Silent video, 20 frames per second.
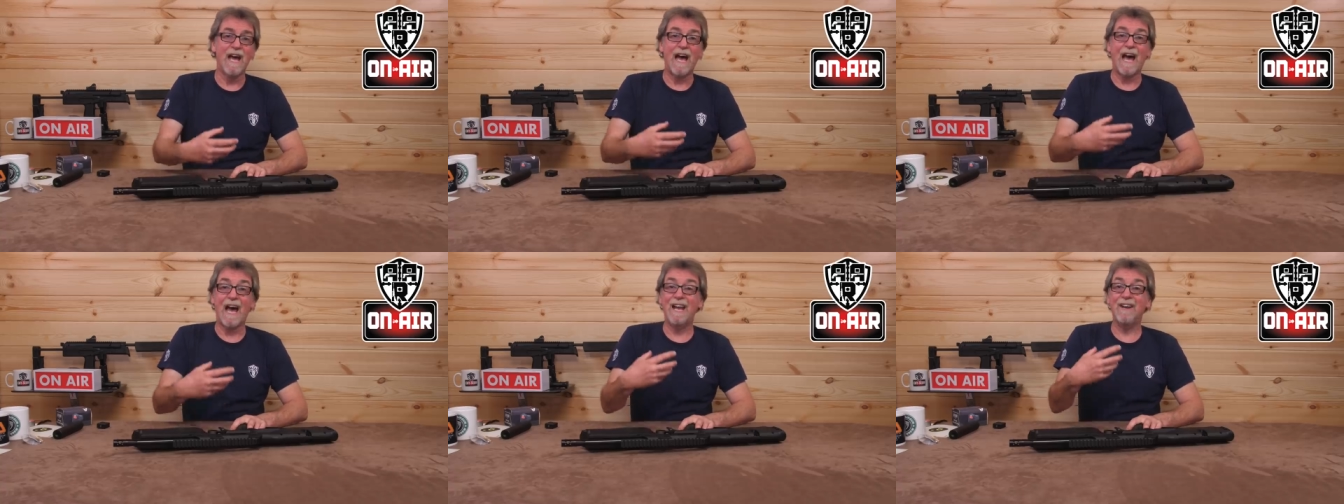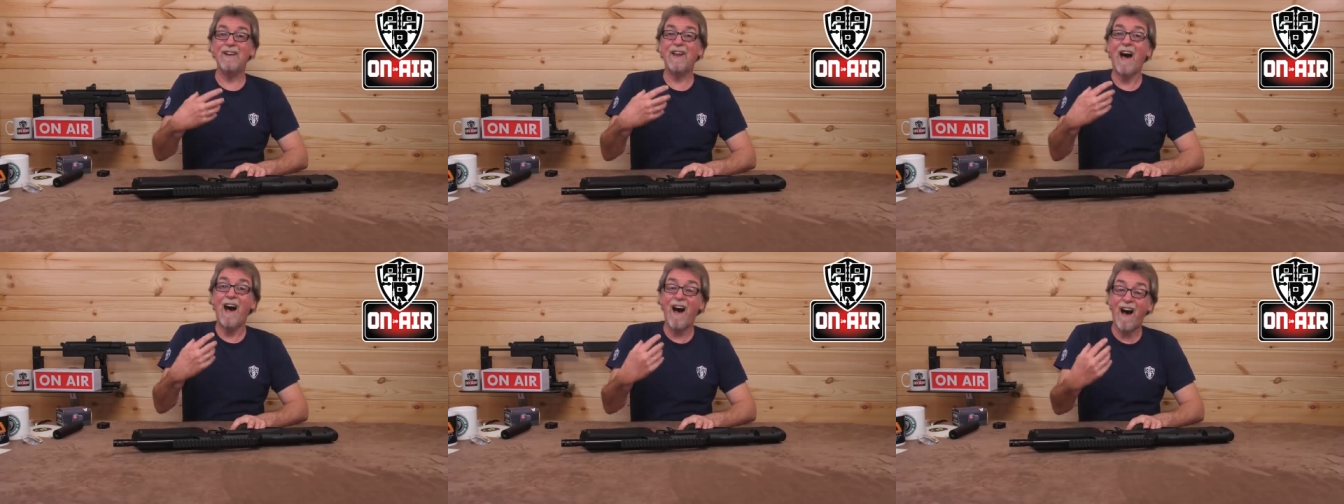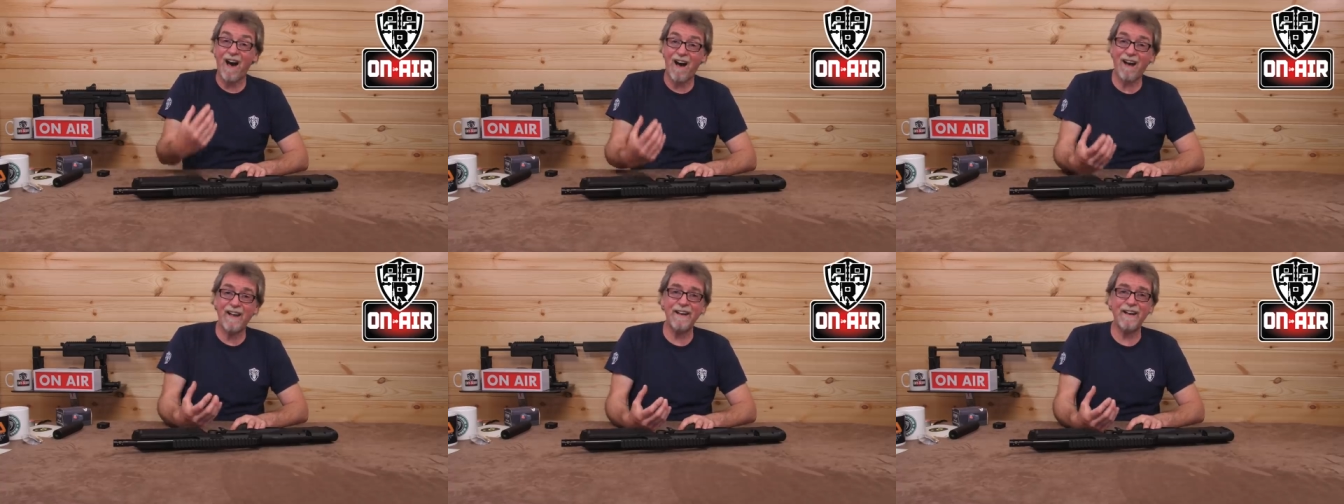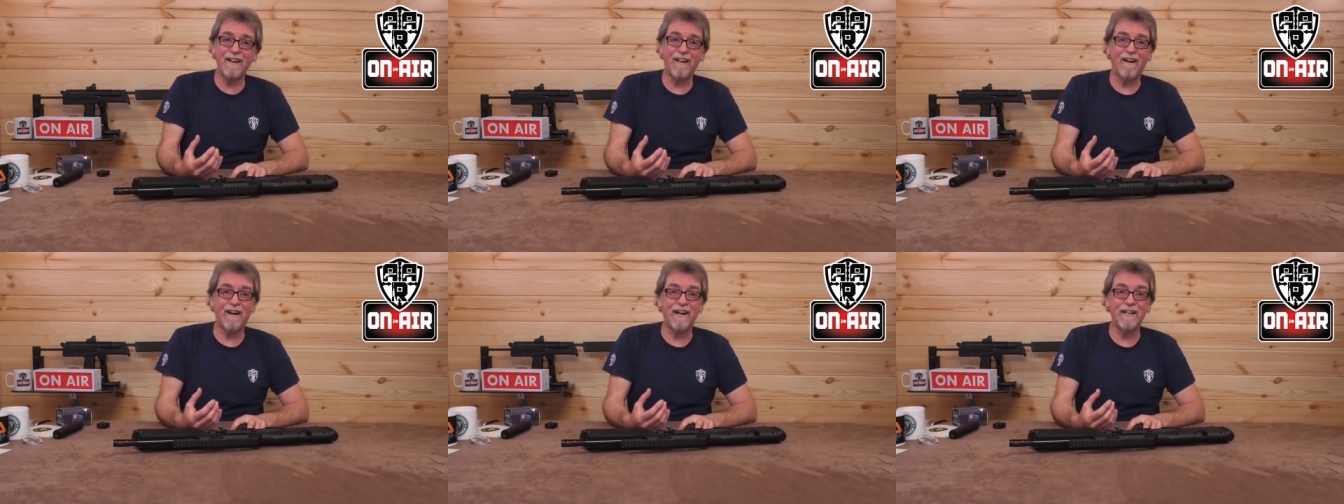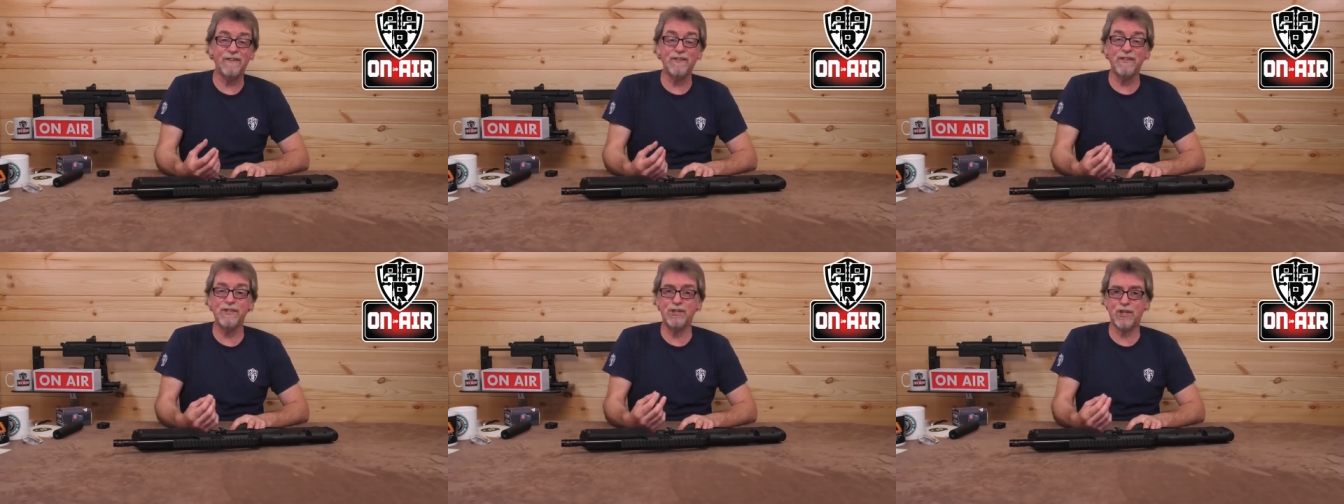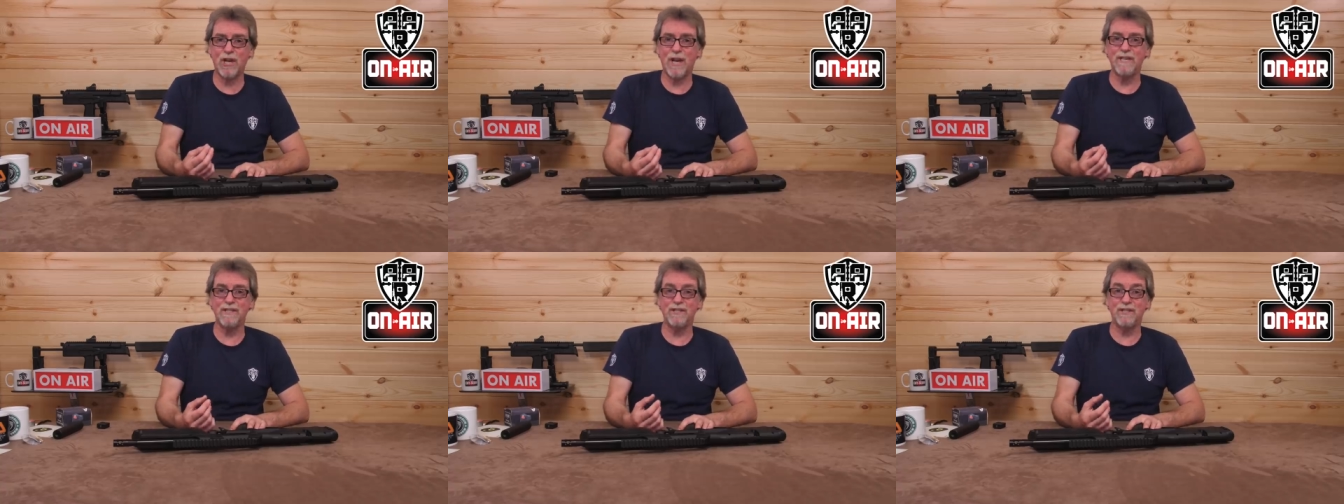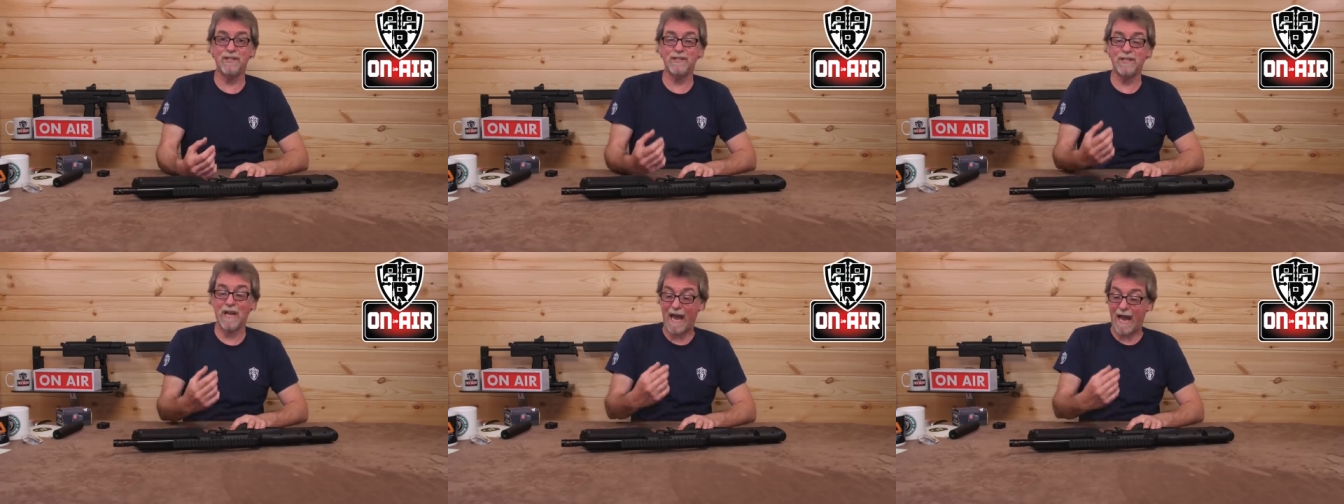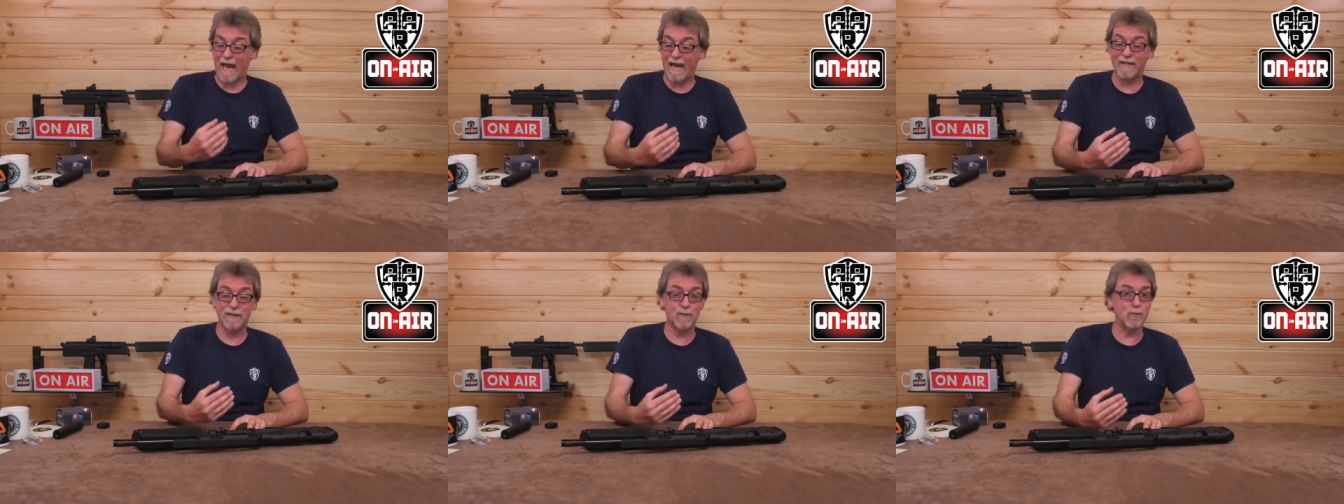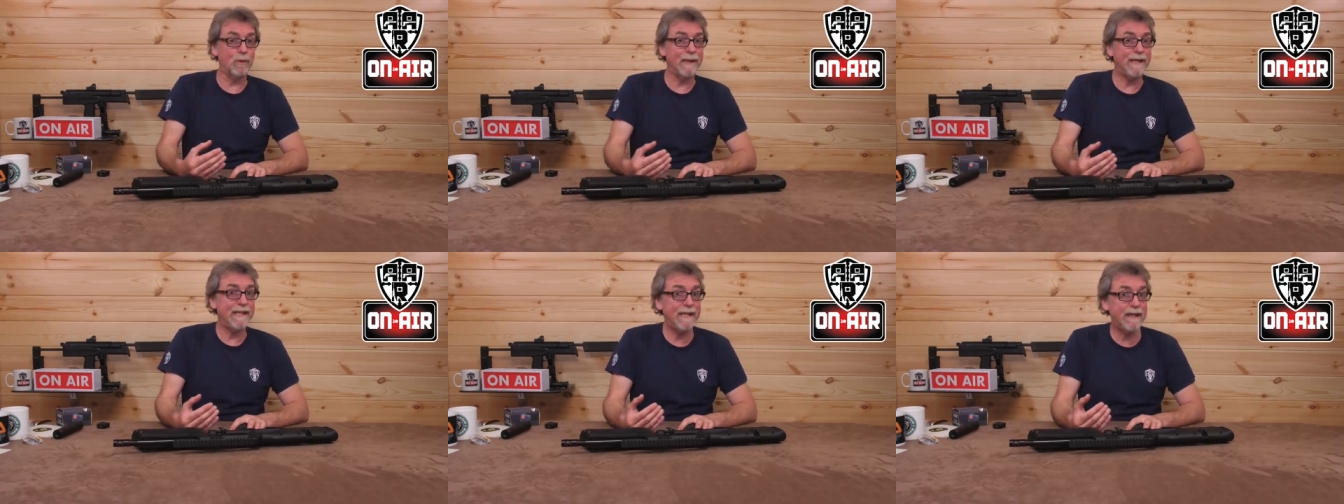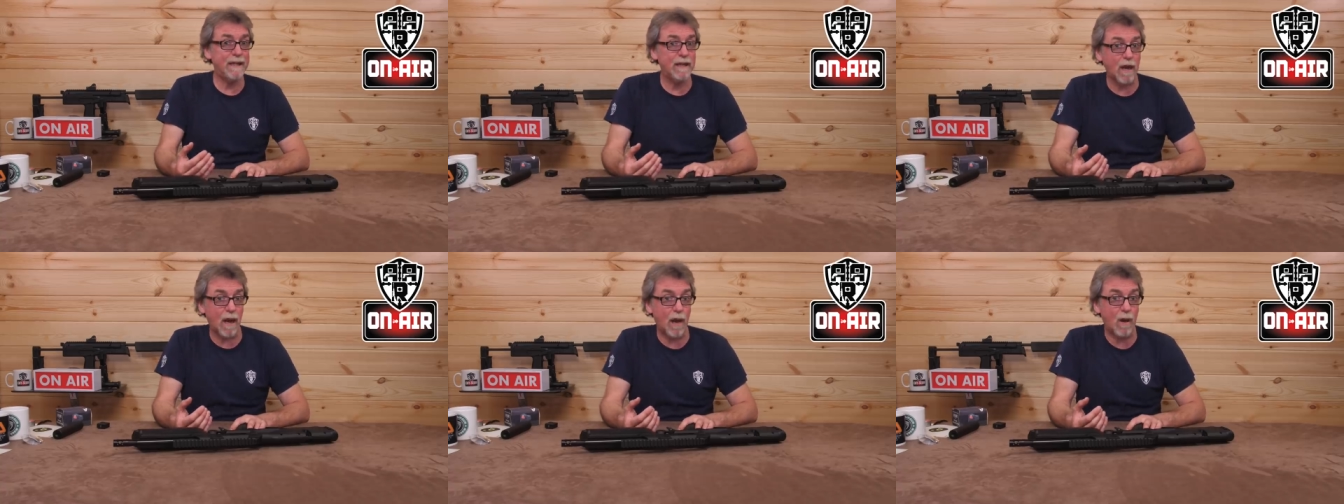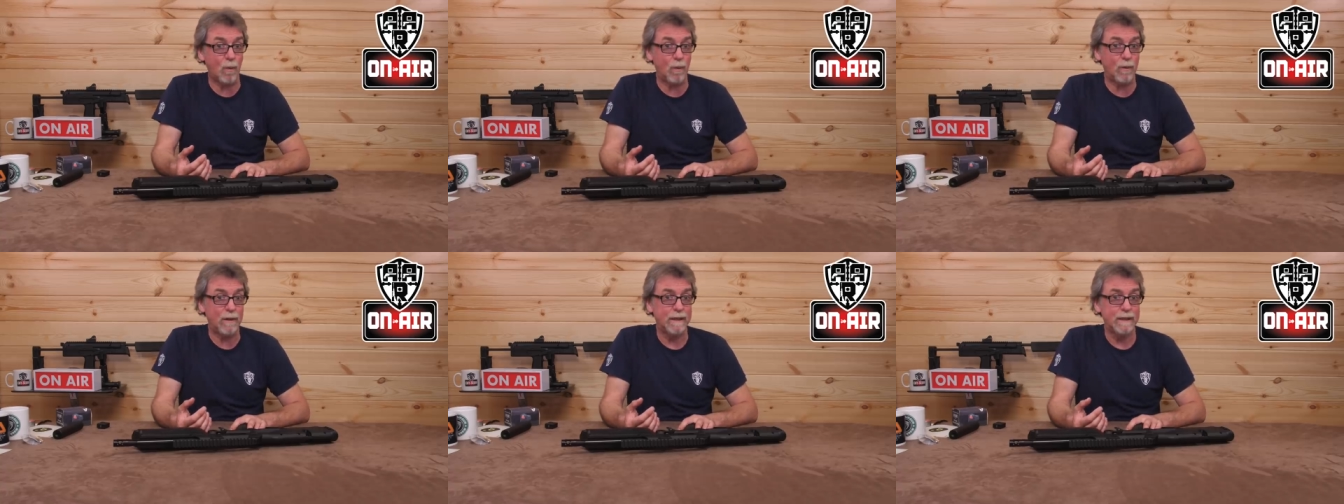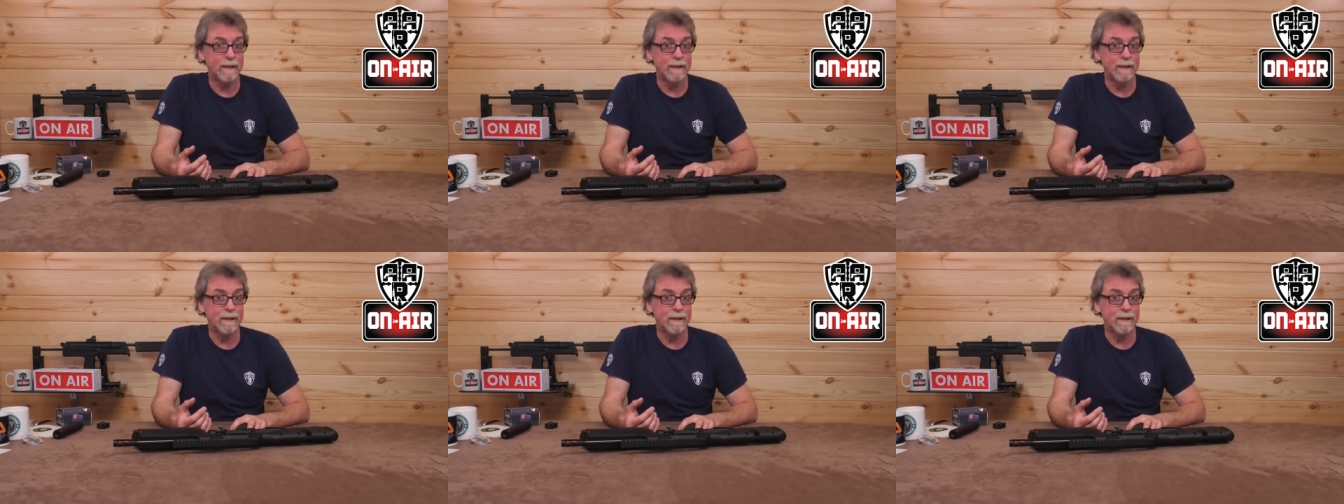and highlight the changes as we go.